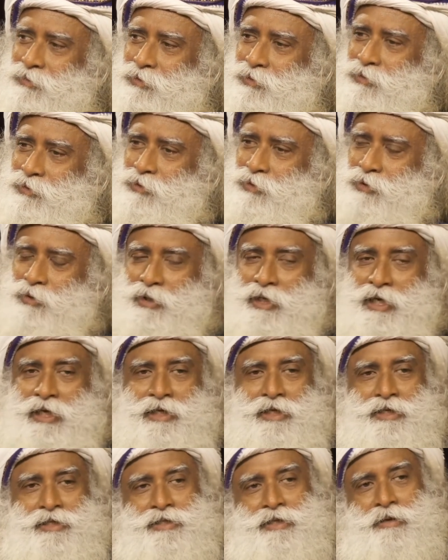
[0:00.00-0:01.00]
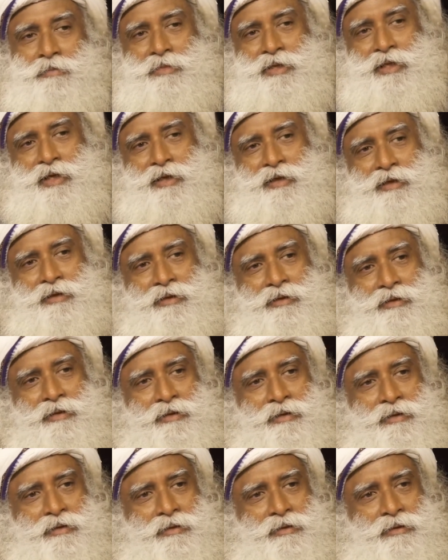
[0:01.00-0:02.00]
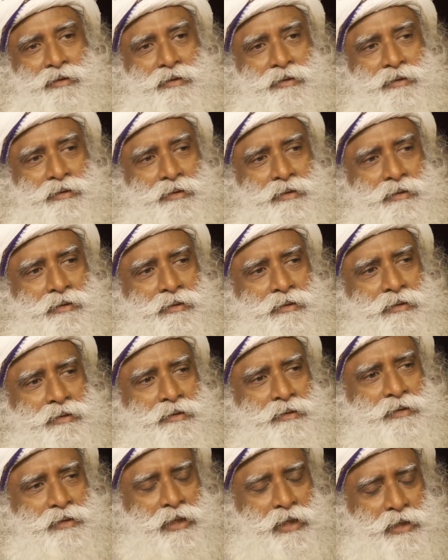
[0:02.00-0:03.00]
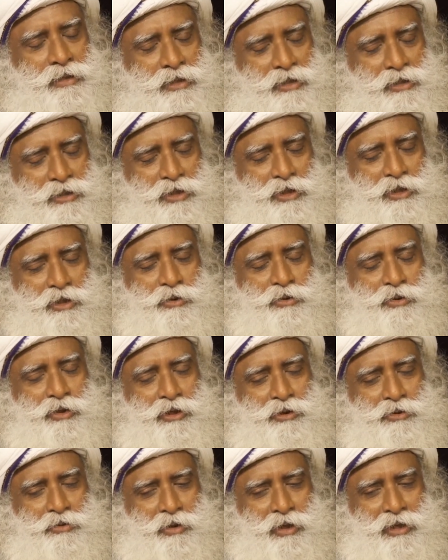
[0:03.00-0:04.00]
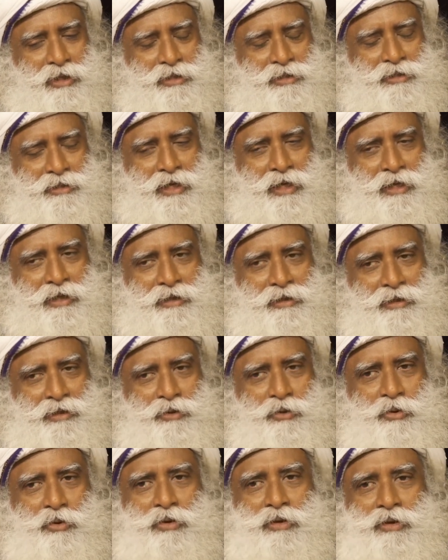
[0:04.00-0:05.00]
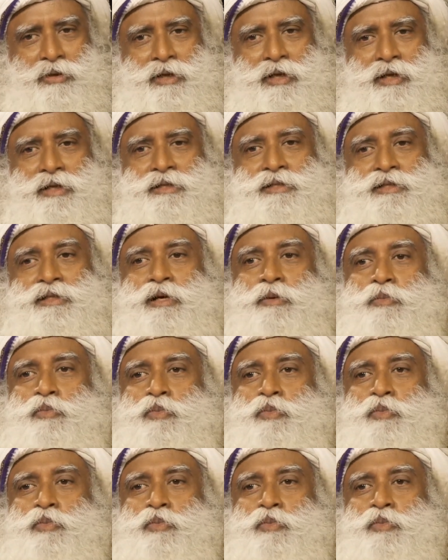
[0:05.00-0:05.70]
you get at something, see, essentially you need to understand, you're in some